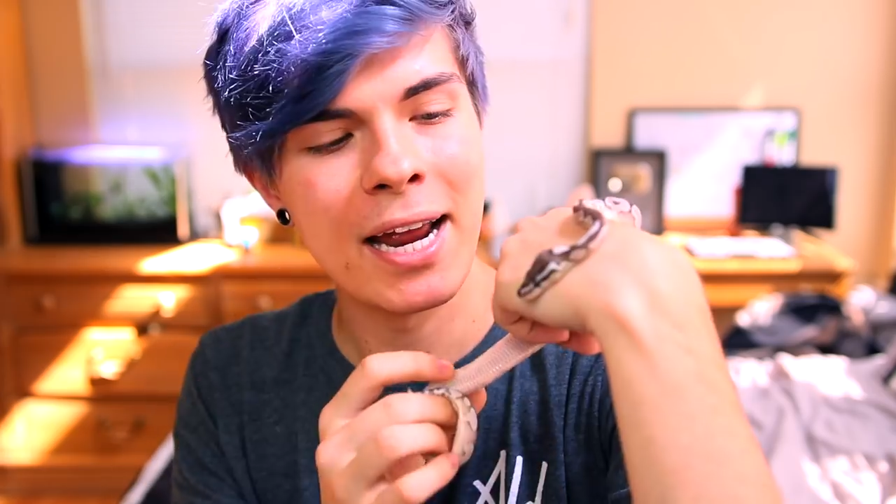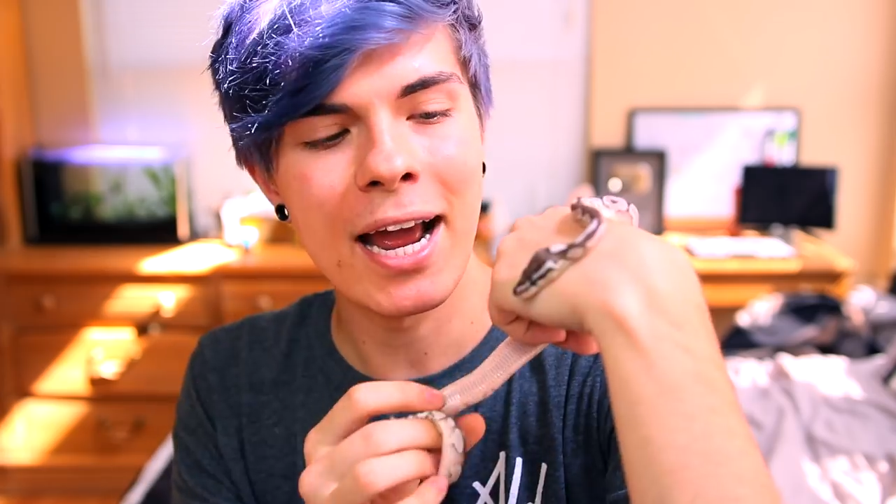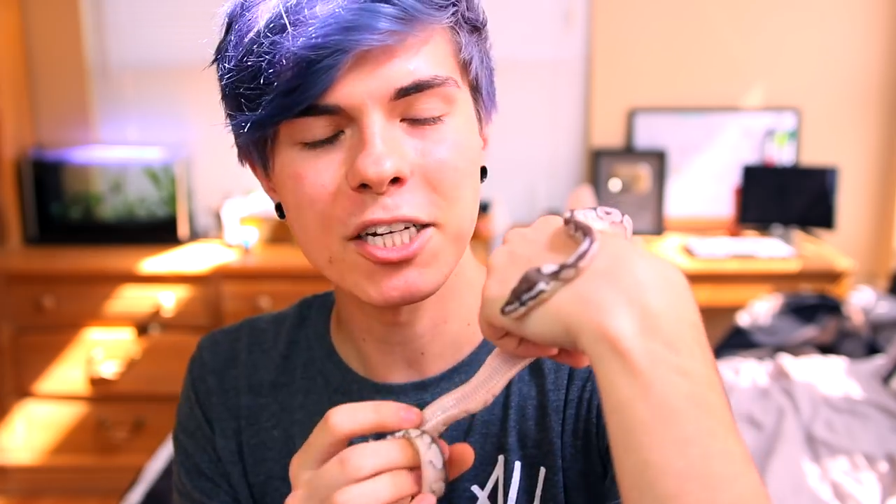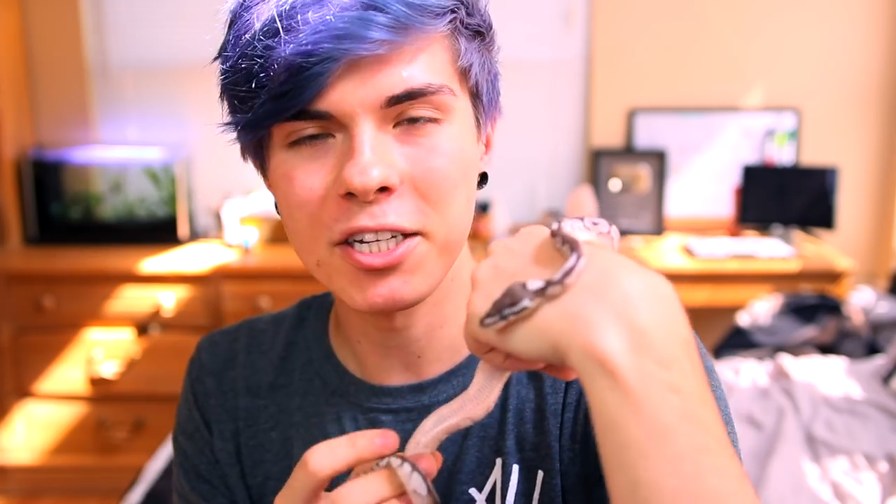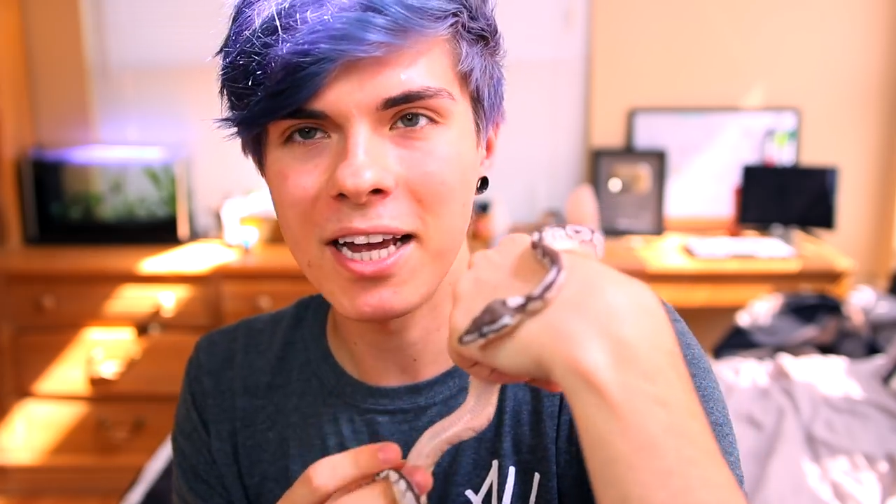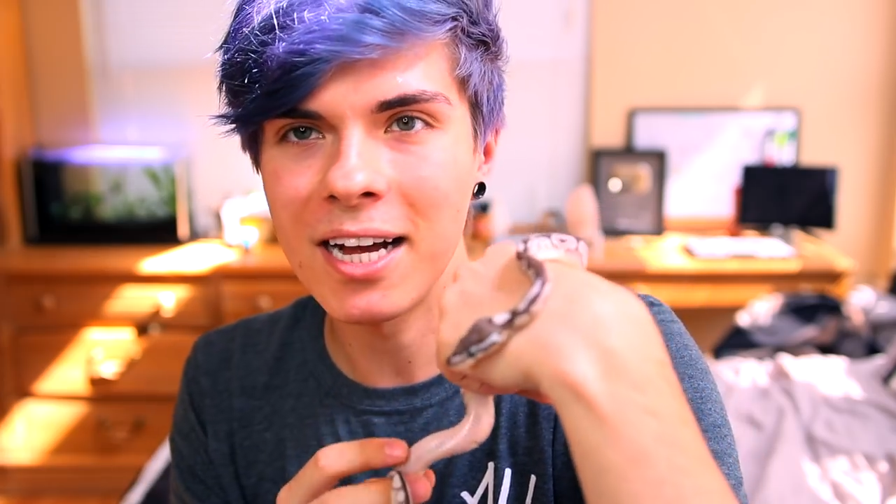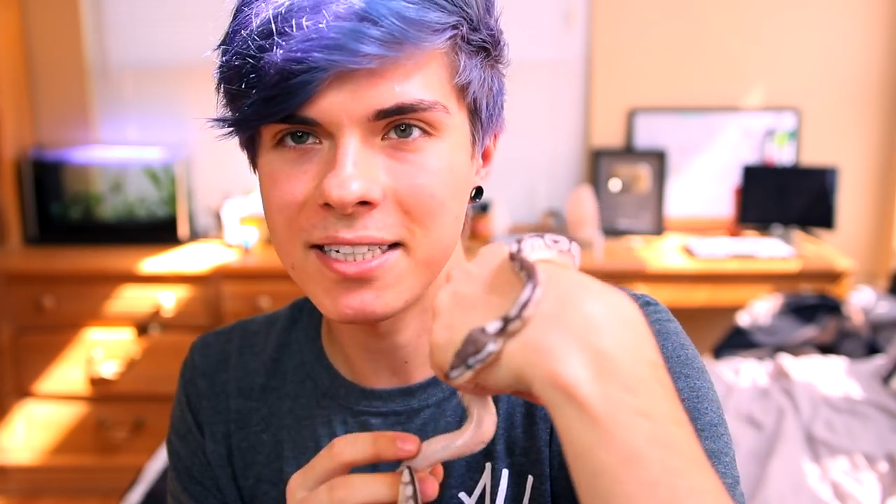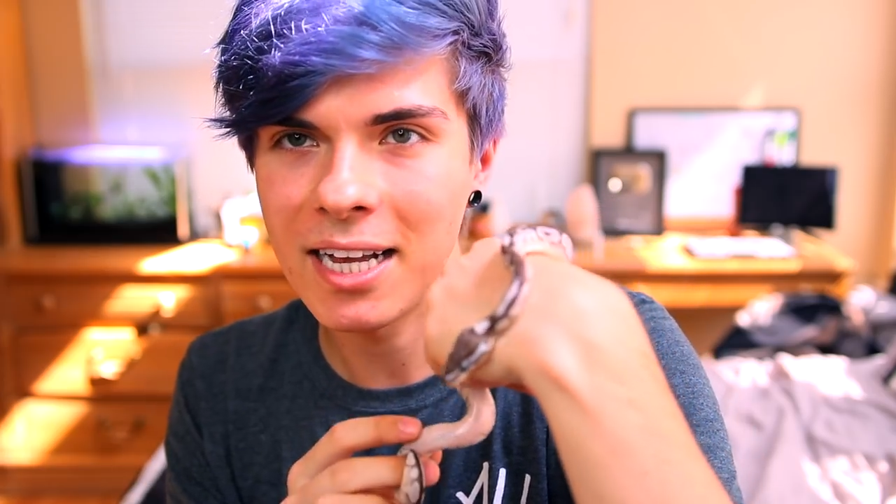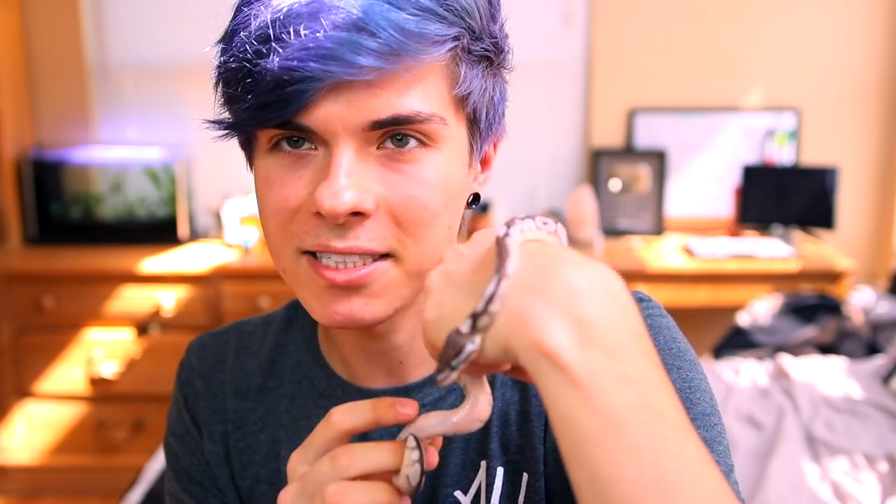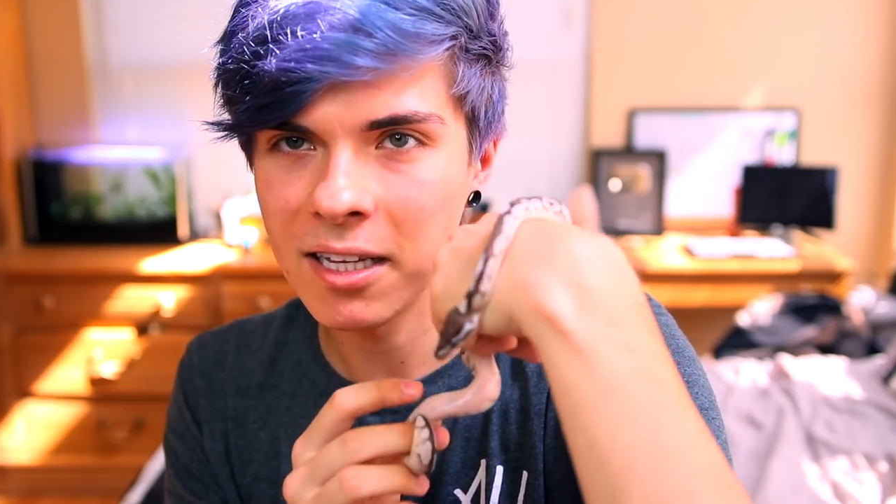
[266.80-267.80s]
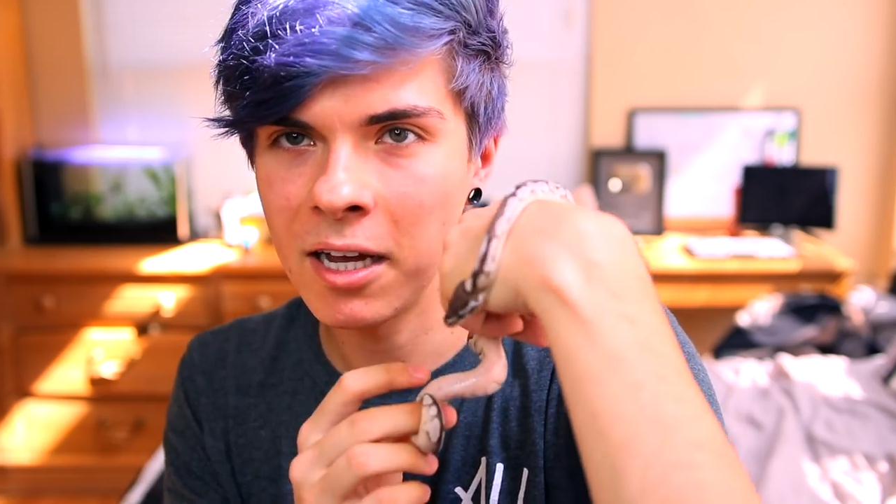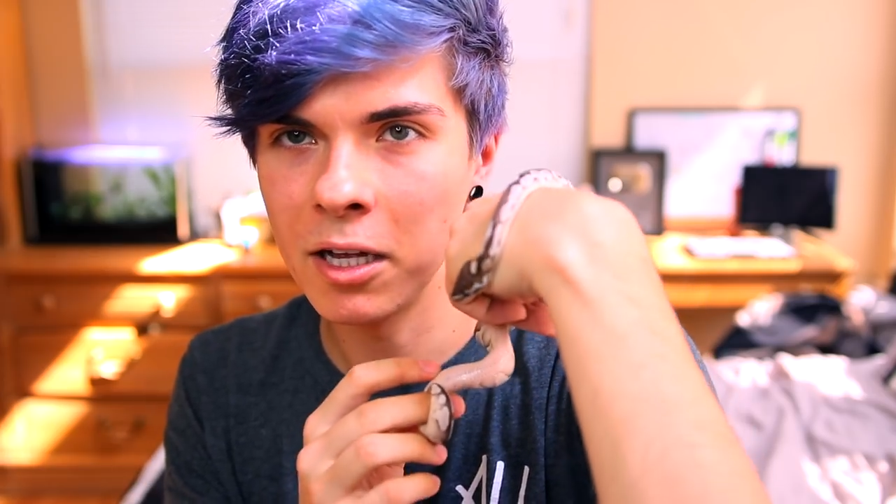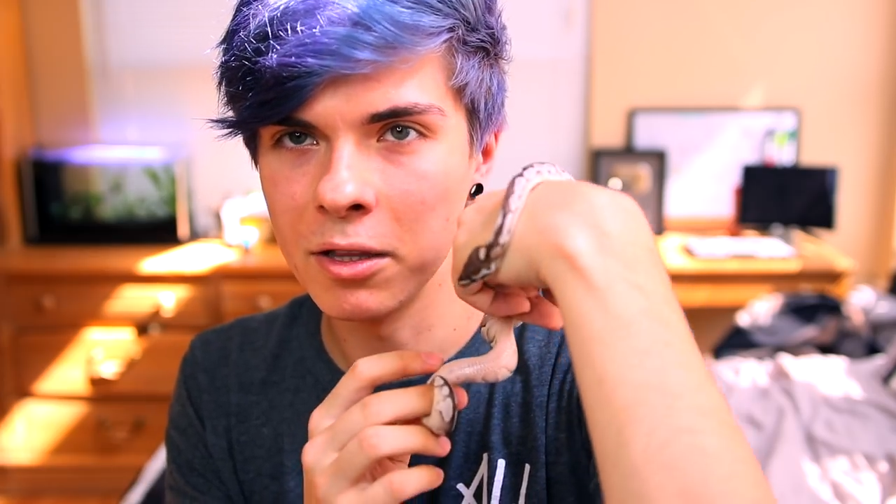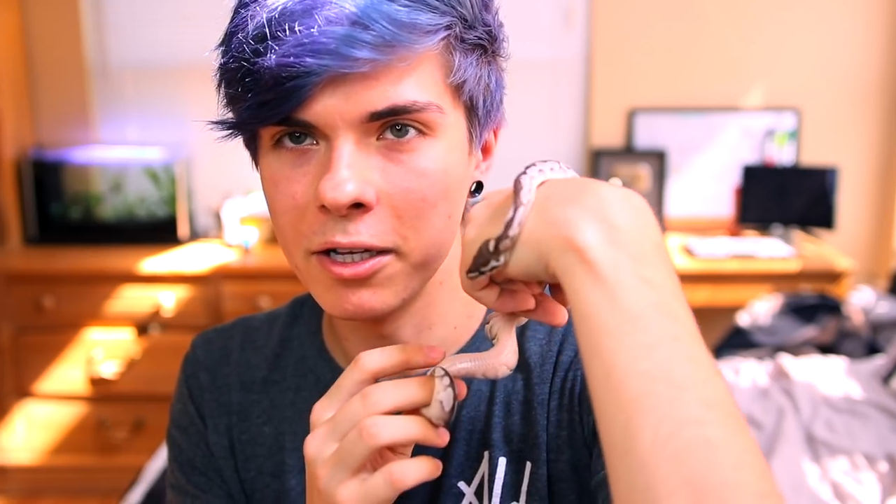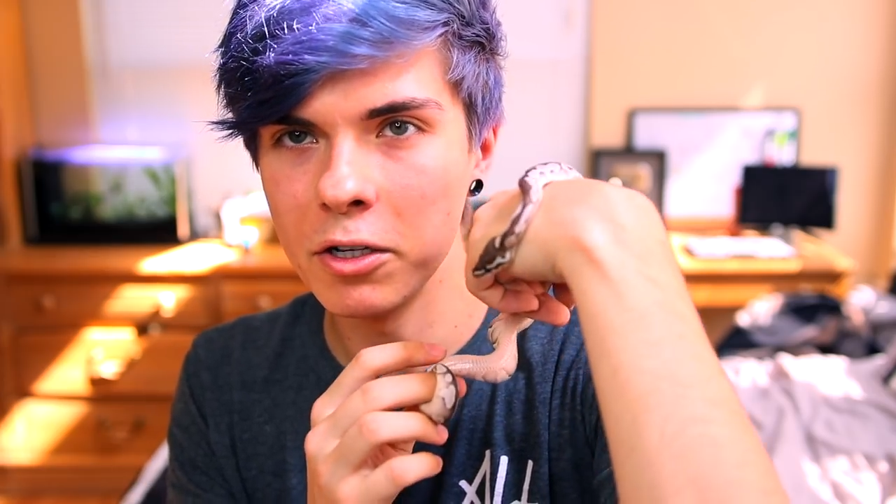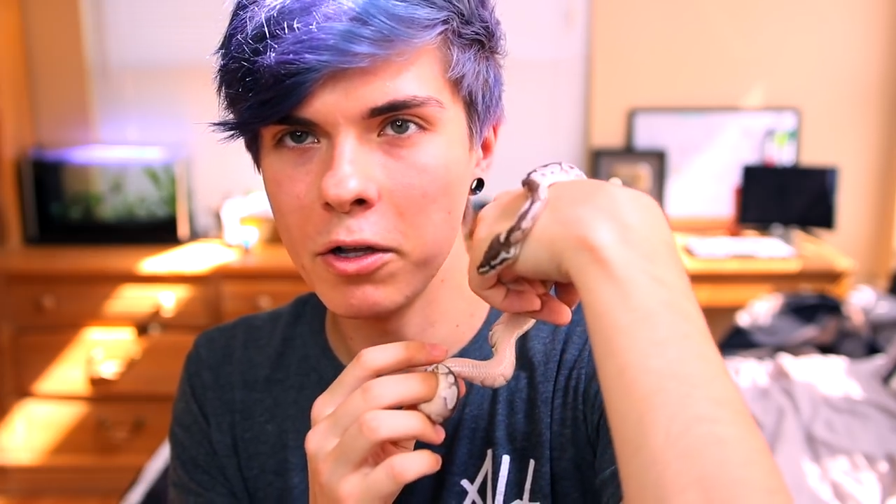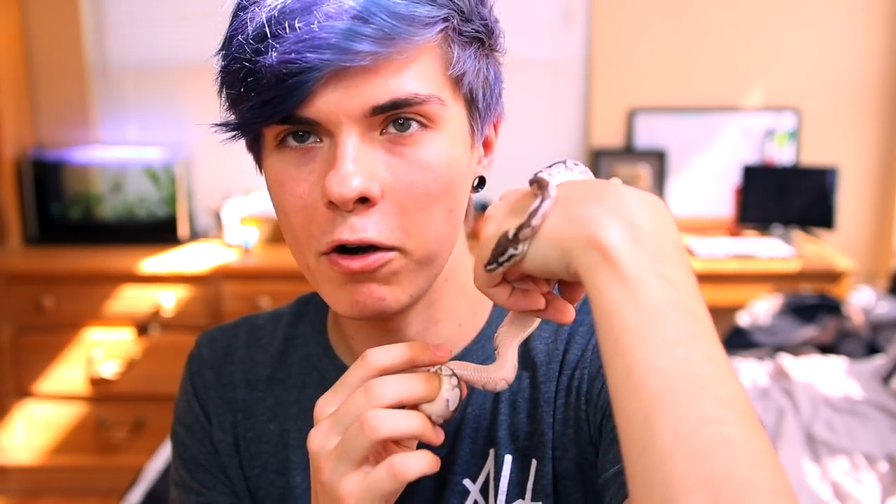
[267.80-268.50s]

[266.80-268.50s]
And I actually got Tesla a little